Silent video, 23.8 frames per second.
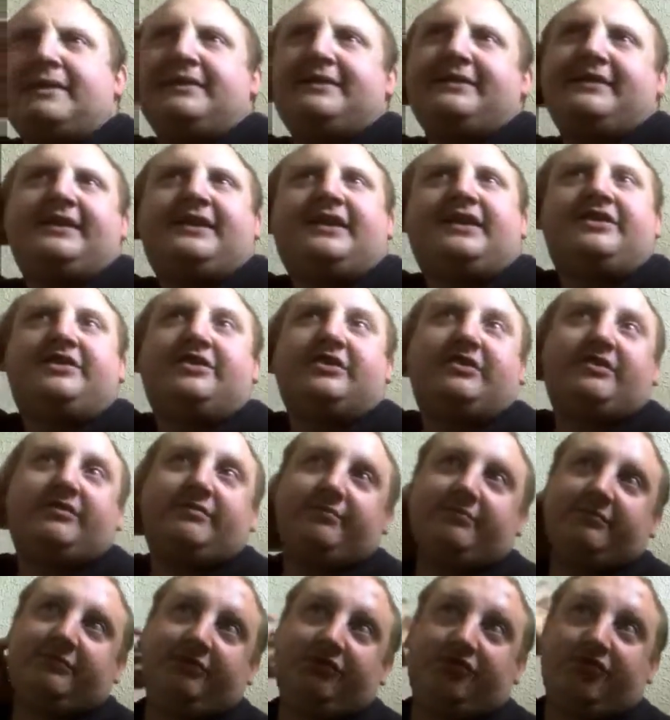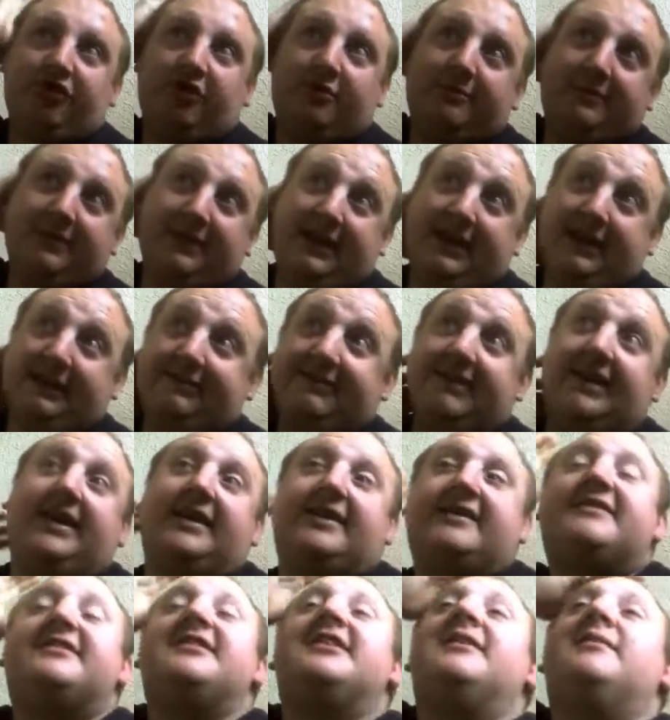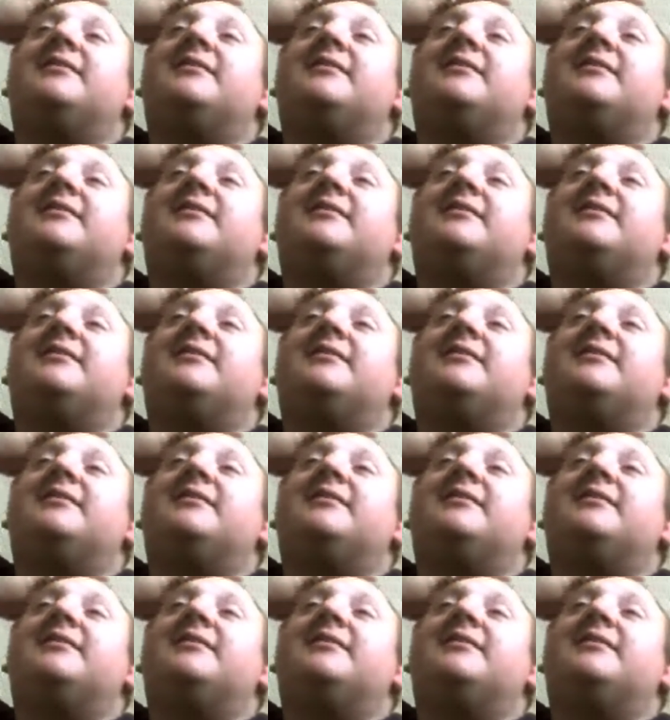you can just drop the exact same